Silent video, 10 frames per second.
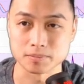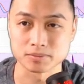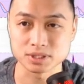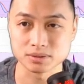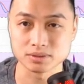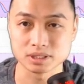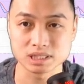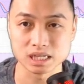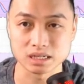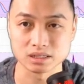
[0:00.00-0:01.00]
So let's
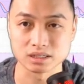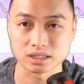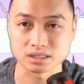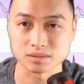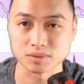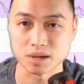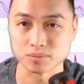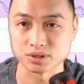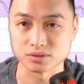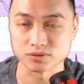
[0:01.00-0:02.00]
take a look at some
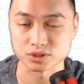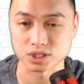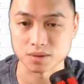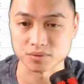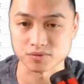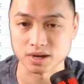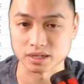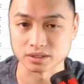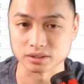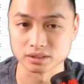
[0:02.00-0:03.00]
numbers for Shopify
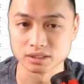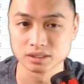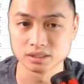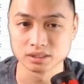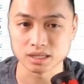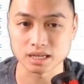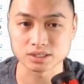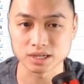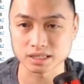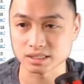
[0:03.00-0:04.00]
here. As
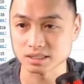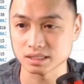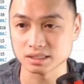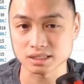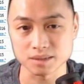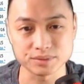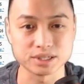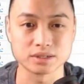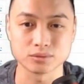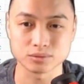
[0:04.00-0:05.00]
you guys can see, same
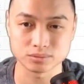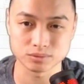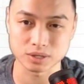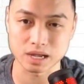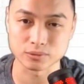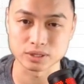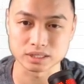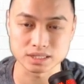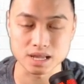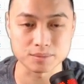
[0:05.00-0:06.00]
thing with
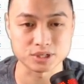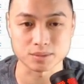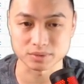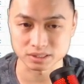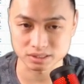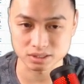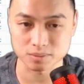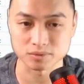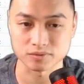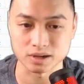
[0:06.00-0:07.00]
Snapchat as
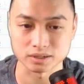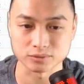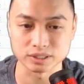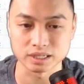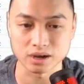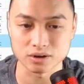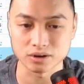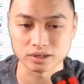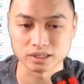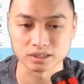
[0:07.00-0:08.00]
Shopify. We are
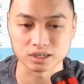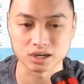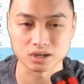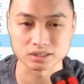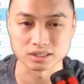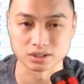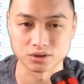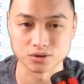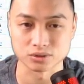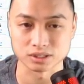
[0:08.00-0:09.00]
in a constant
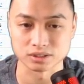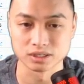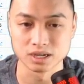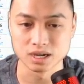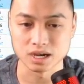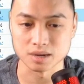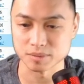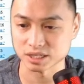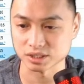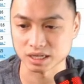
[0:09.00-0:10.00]
growth here.
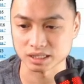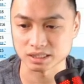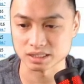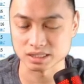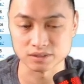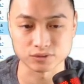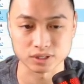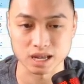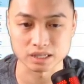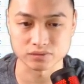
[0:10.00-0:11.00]
As you guys can see, for the
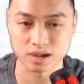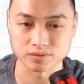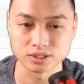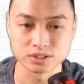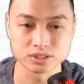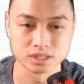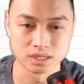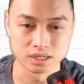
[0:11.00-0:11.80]
last 5 years,